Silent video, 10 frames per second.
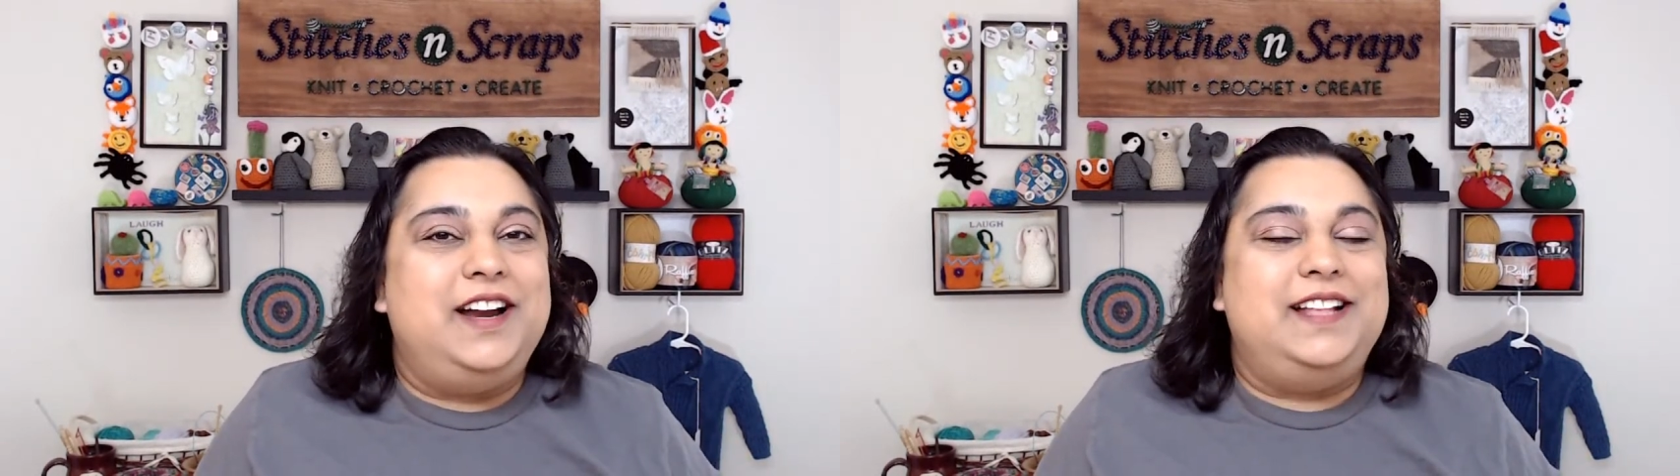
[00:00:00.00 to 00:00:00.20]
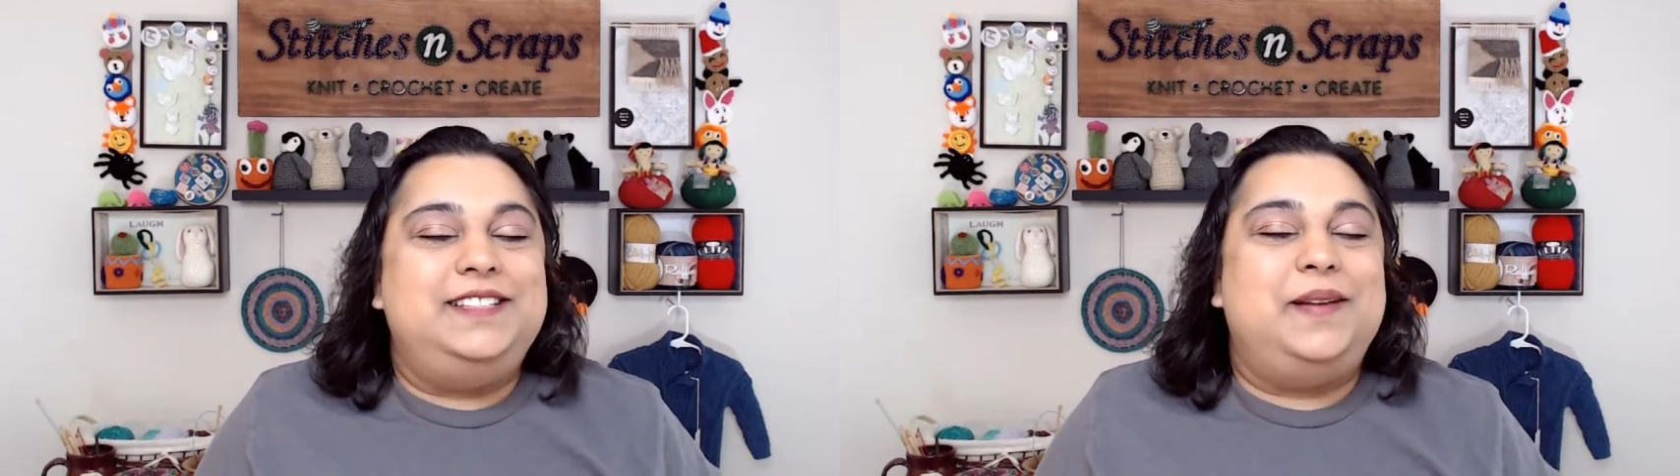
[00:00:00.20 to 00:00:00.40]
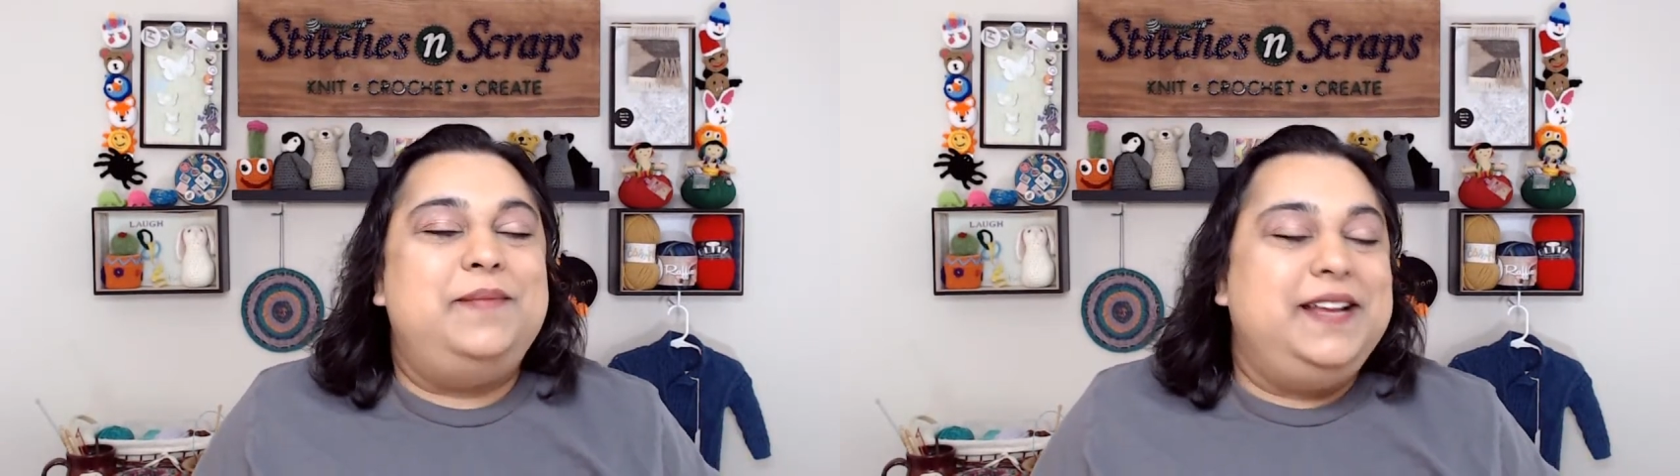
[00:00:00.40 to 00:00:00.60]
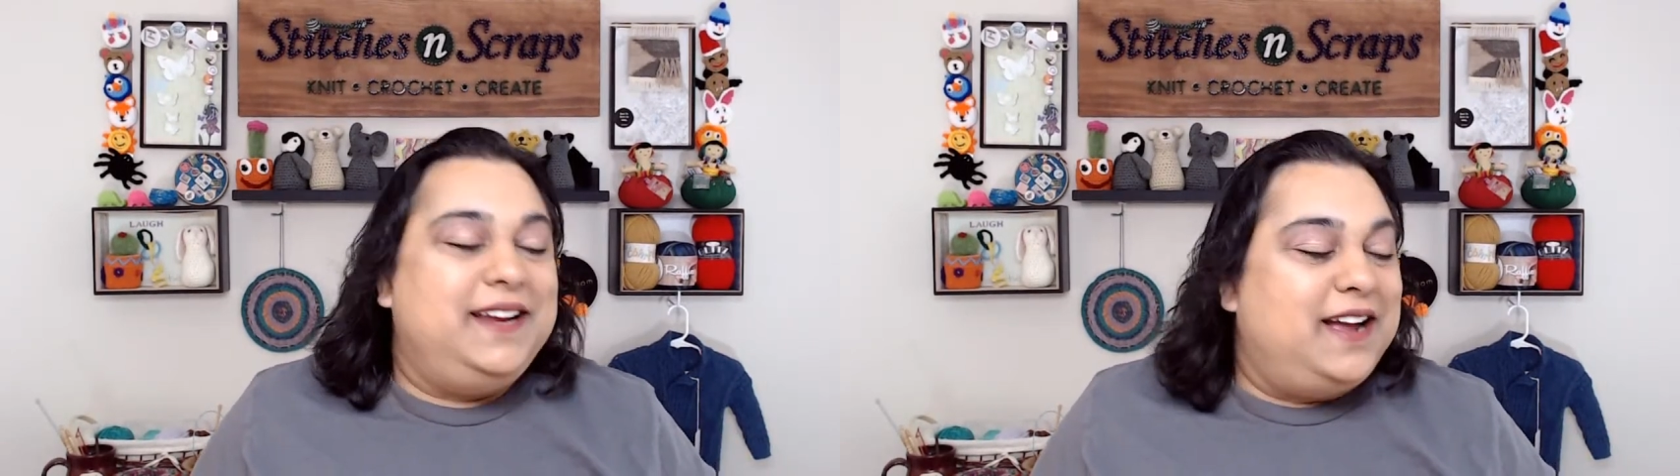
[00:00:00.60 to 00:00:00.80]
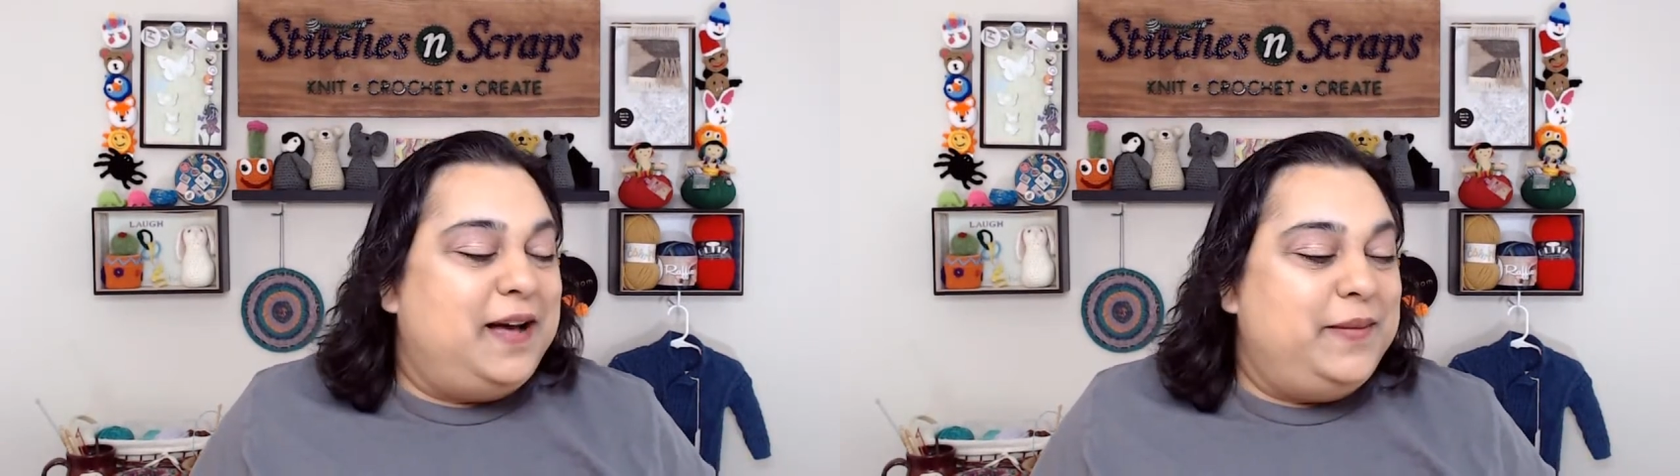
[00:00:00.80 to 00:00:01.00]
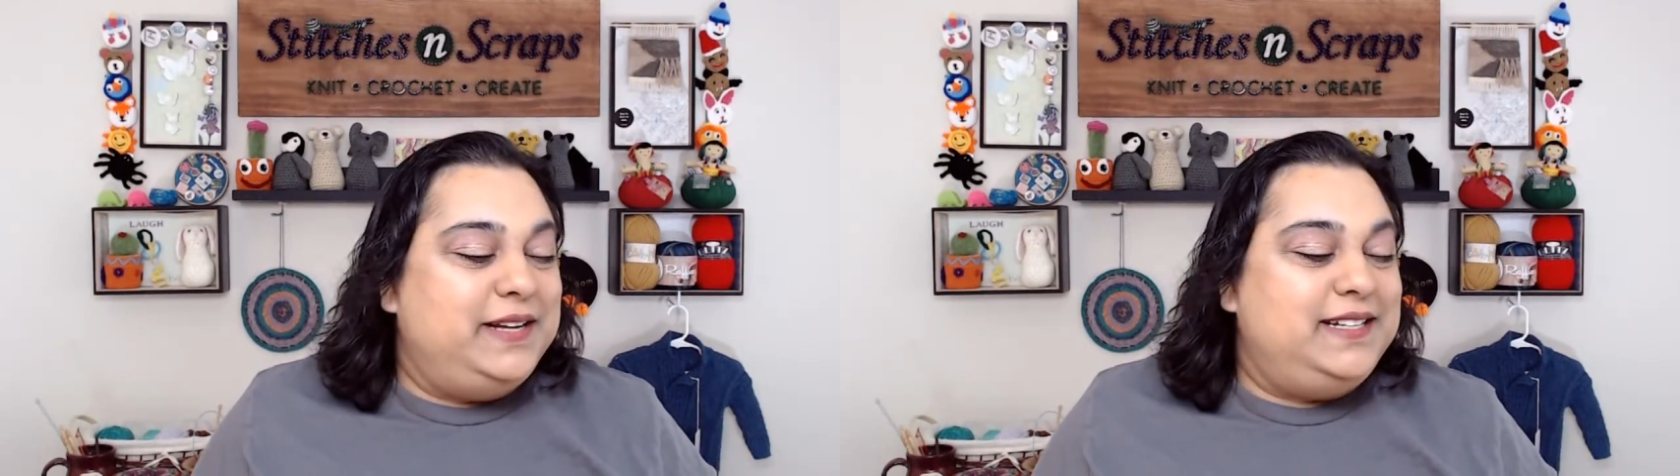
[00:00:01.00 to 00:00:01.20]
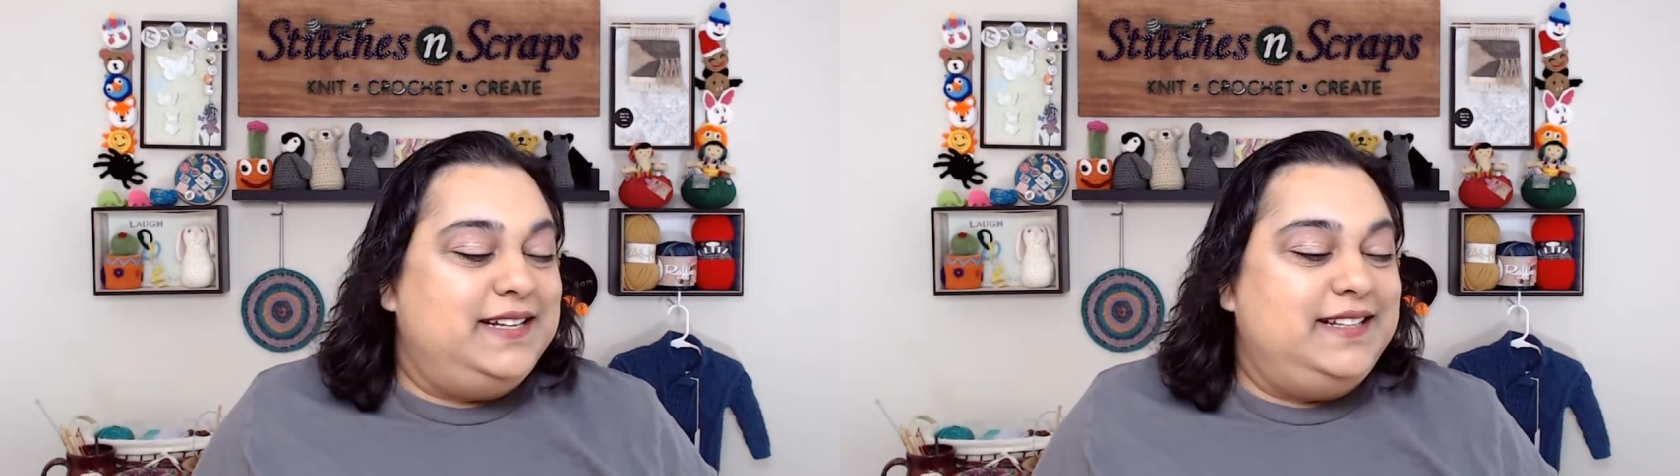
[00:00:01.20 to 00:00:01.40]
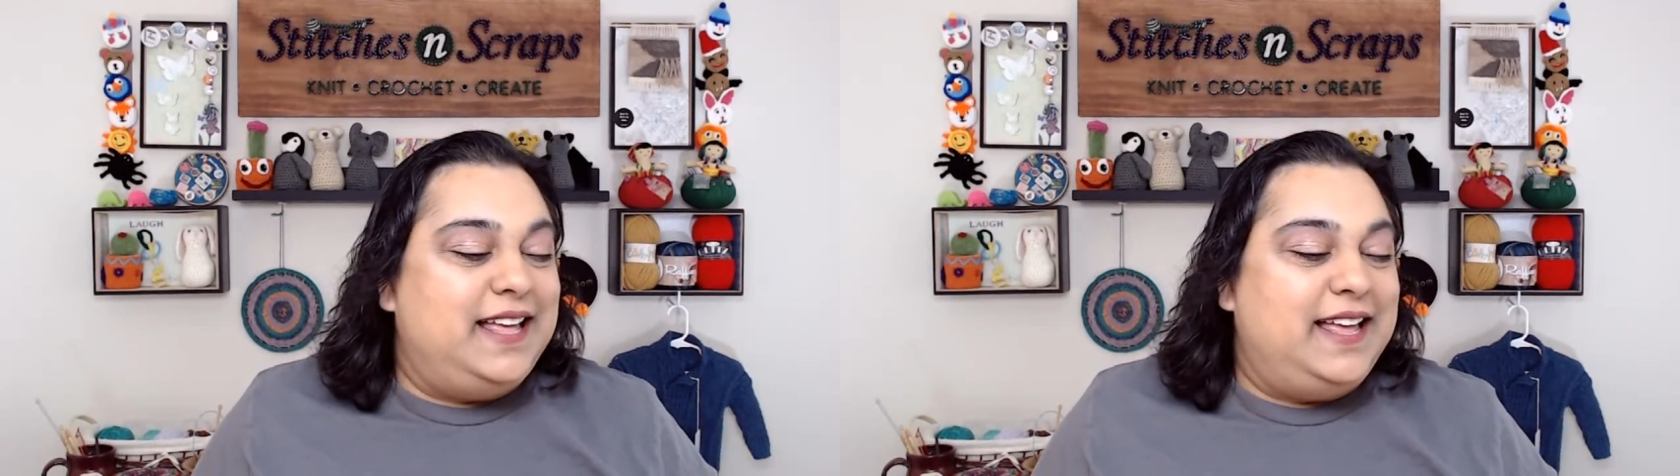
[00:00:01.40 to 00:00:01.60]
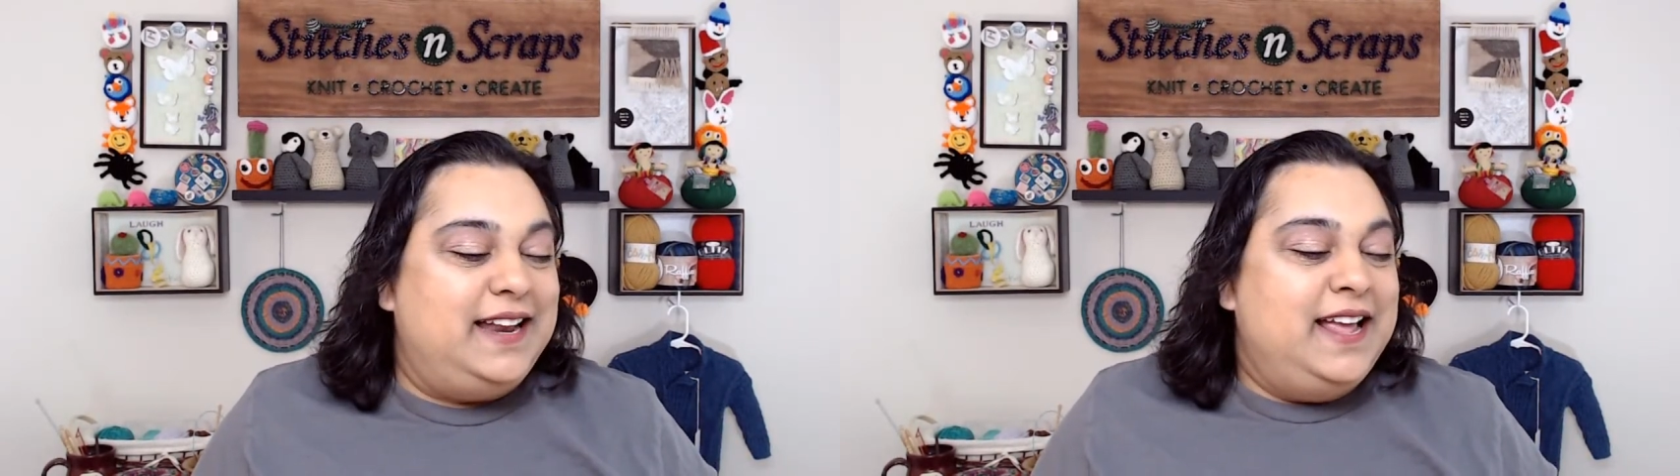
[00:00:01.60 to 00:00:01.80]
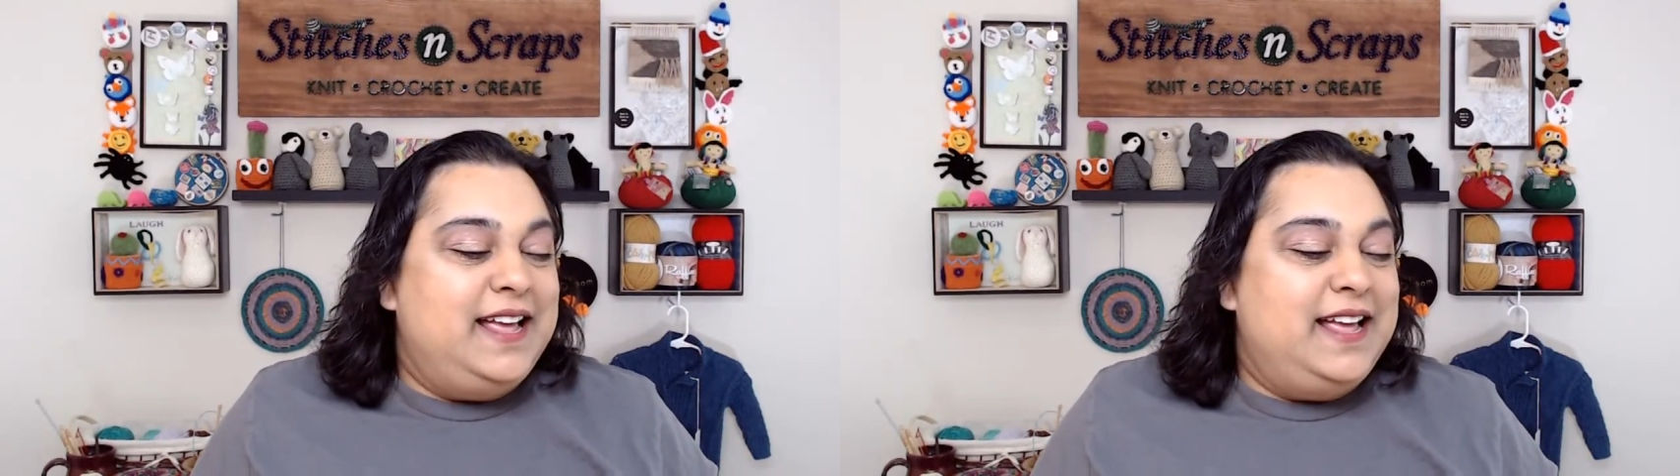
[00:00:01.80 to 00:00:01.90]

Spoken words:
and somebody commented that